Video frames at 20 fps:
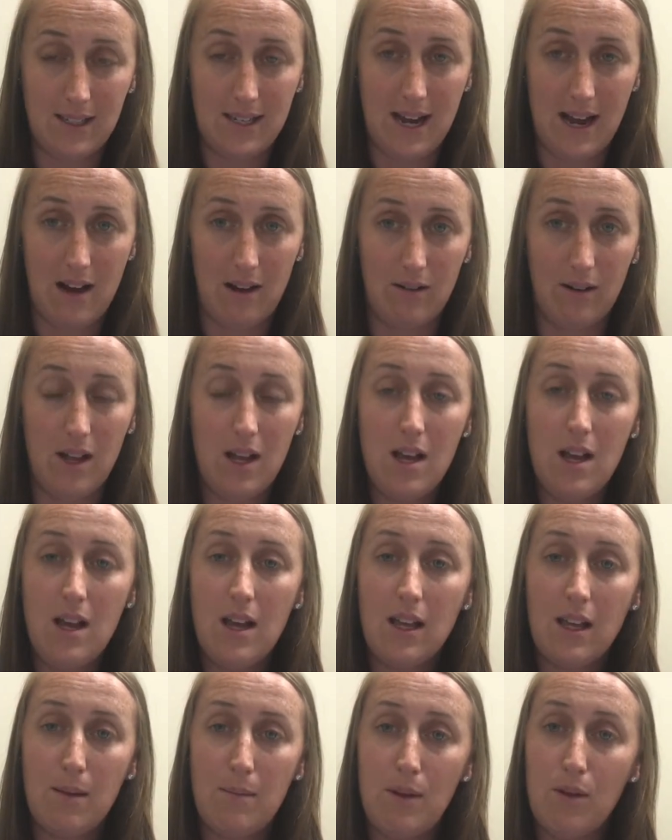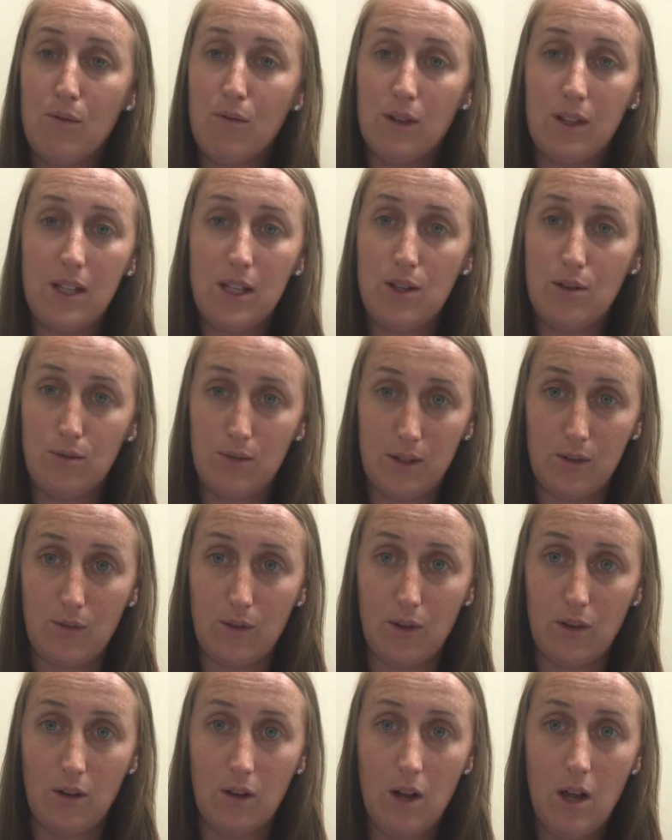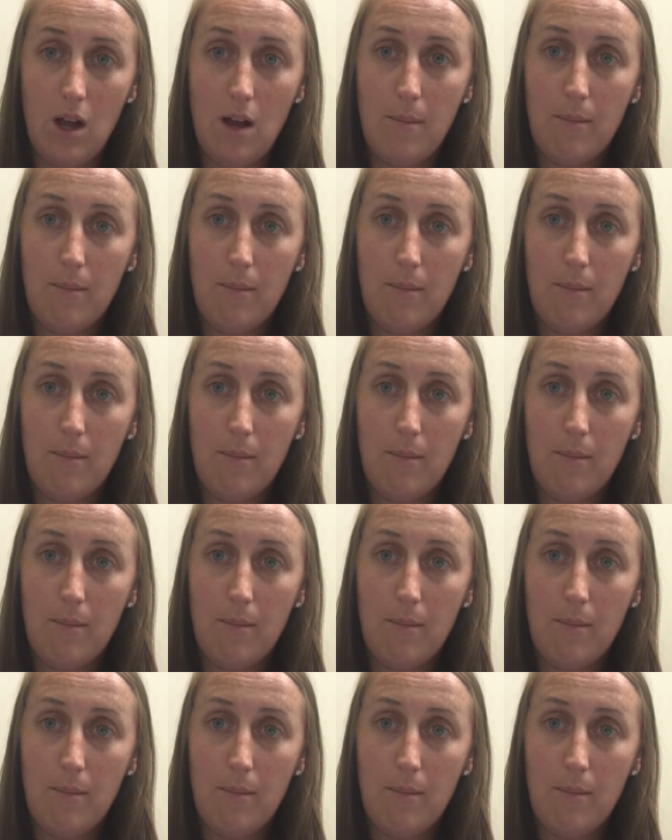down can be really useful,